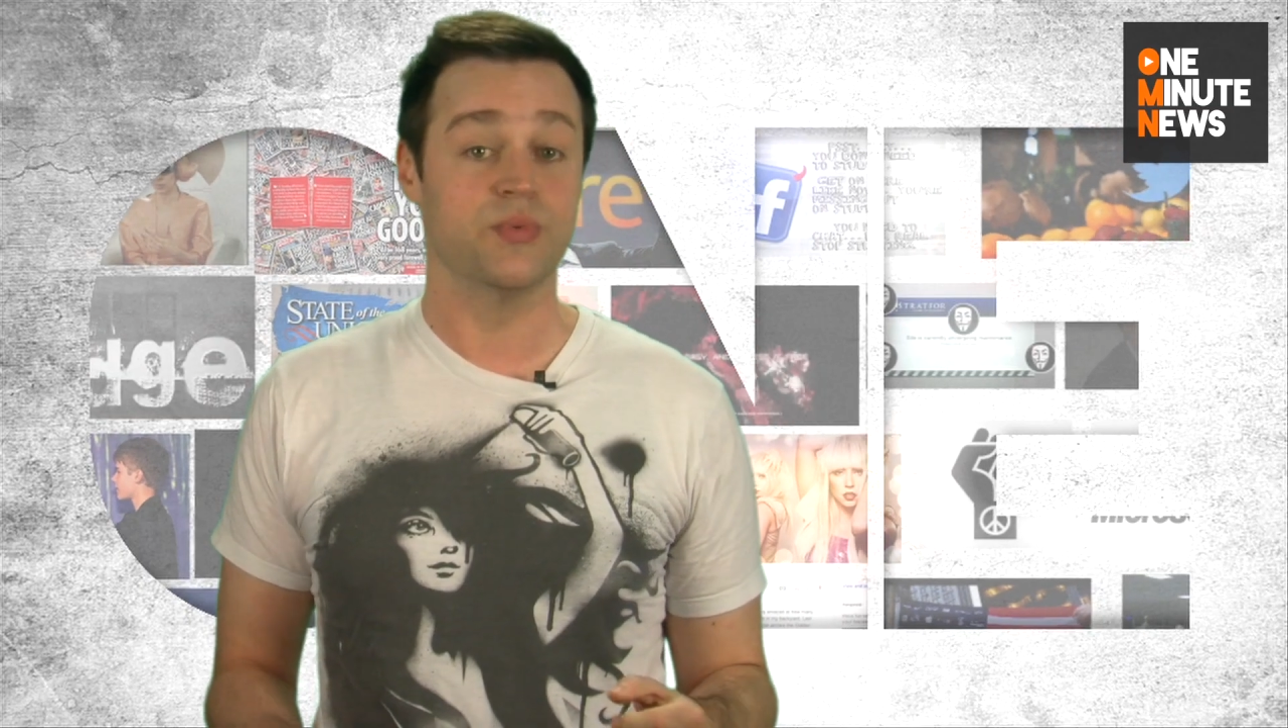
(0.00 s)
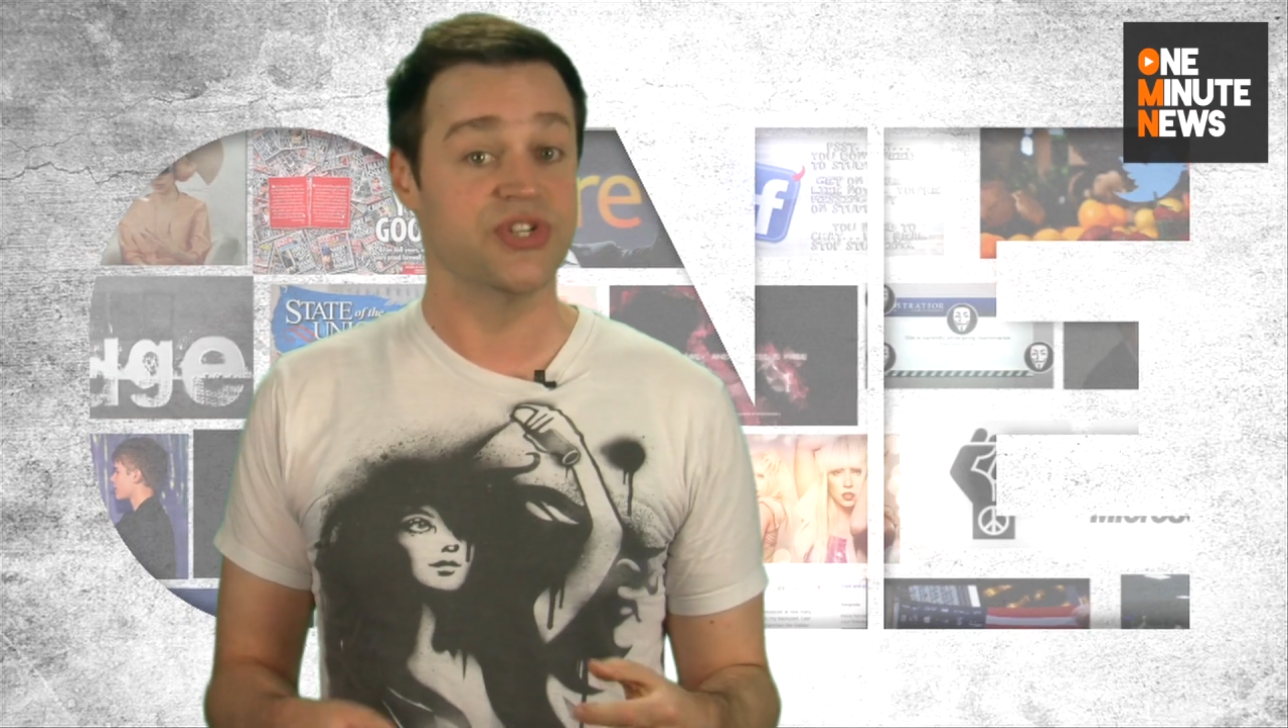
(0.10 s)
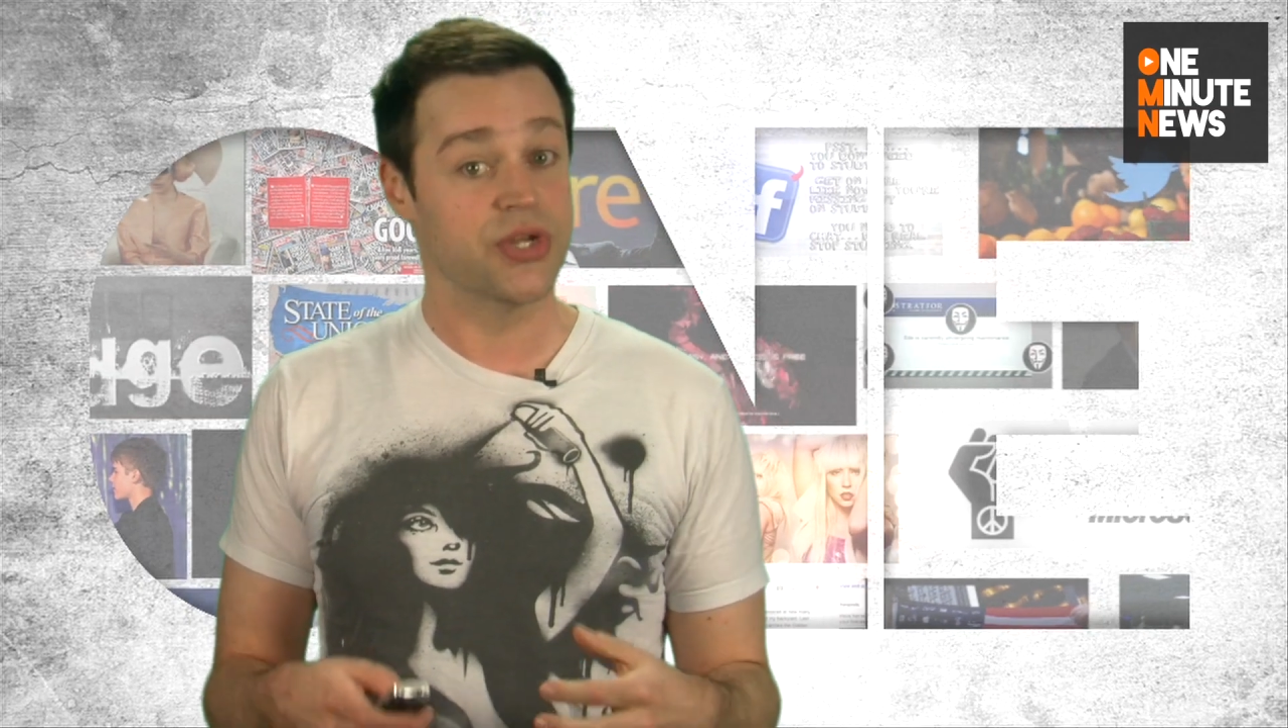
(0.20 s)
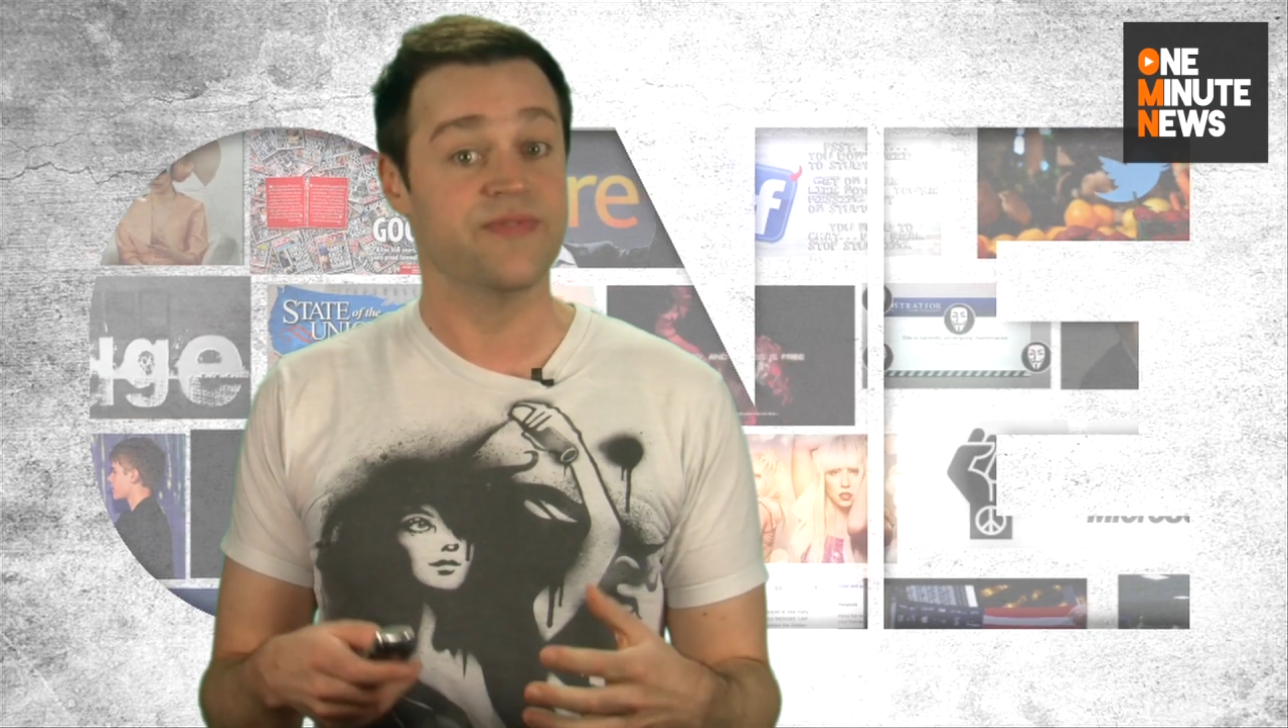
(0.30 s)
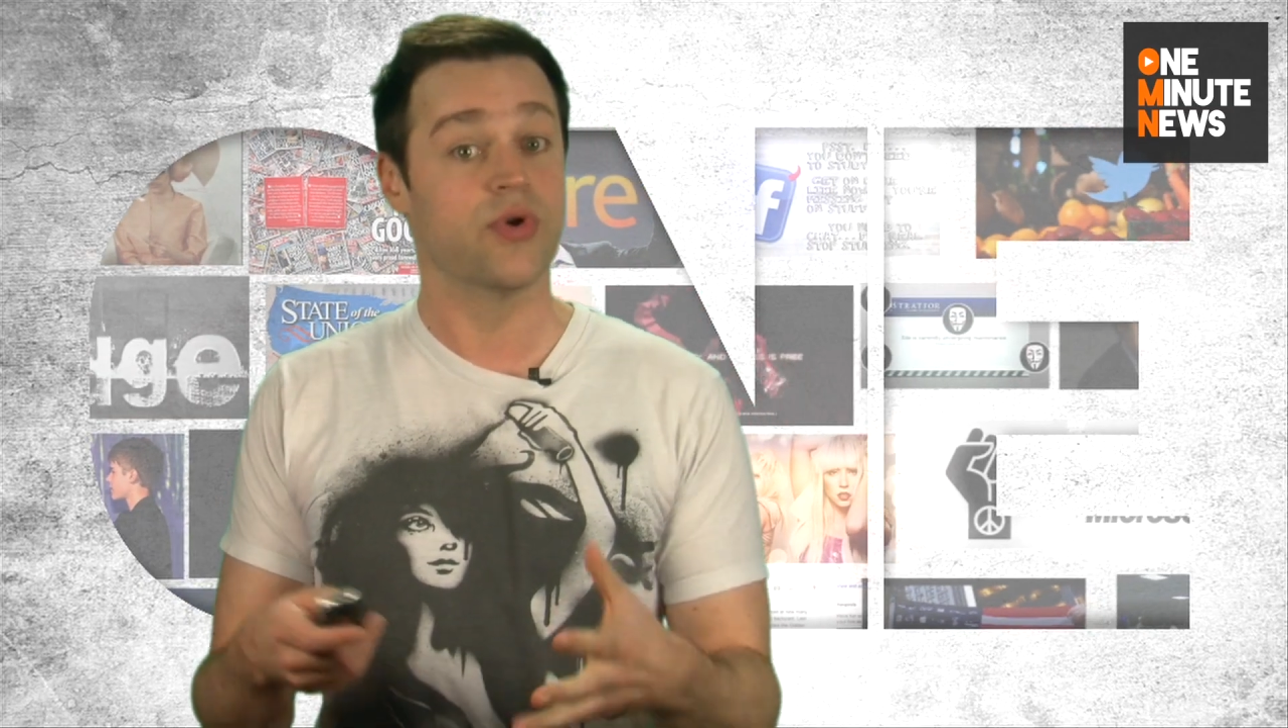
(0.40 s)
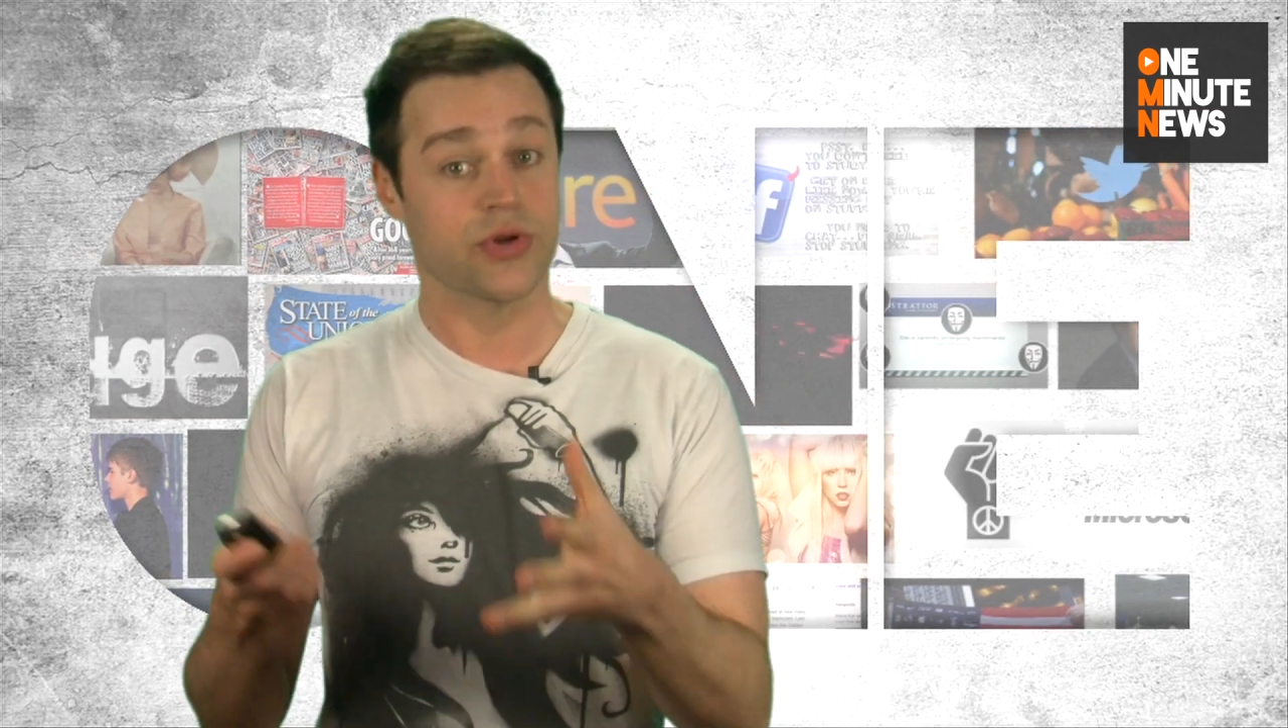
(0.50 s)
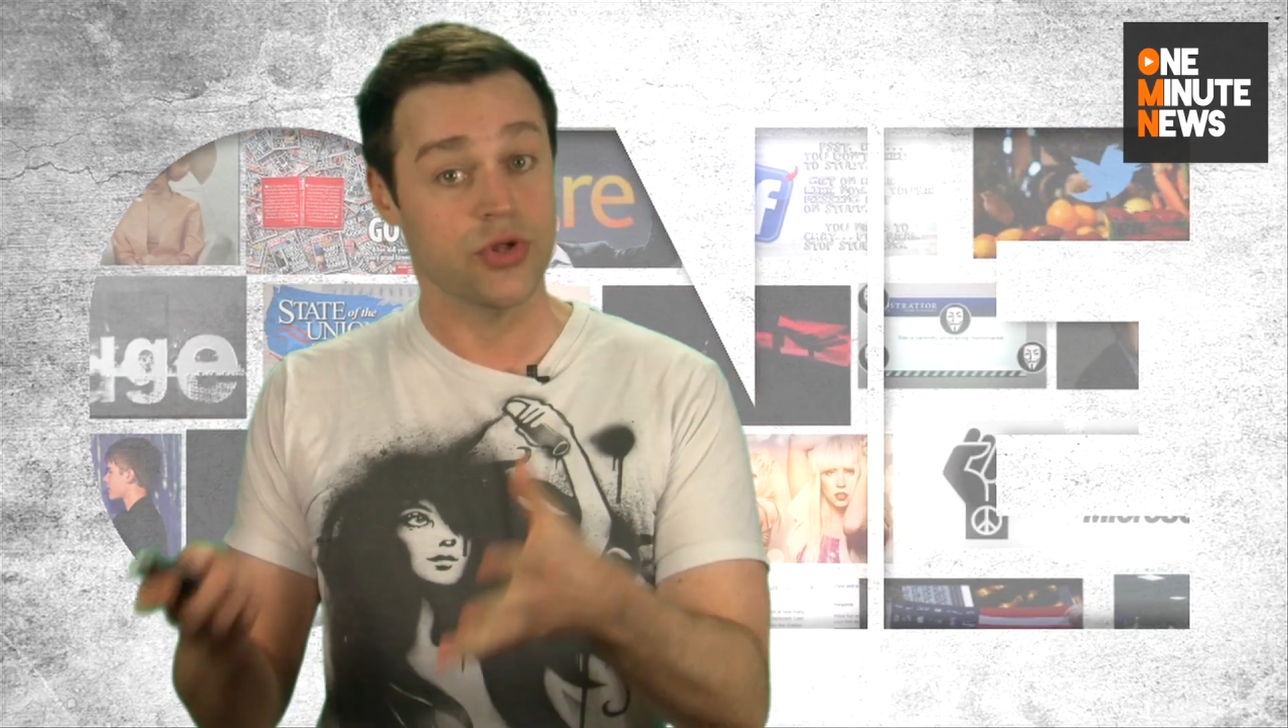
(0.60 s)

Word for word: which convert